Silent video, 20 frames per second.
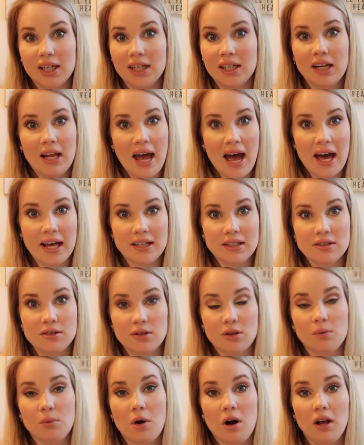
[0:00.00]
it and add it
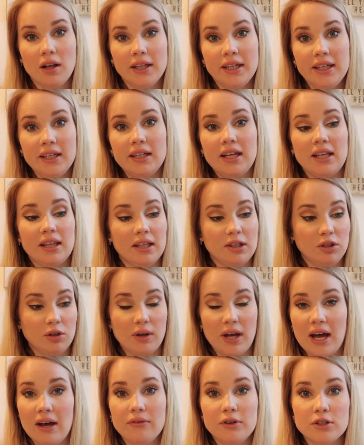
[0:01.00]
to the wallet, and then you'll
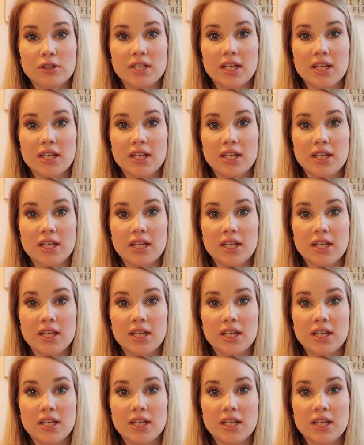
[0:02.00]
have your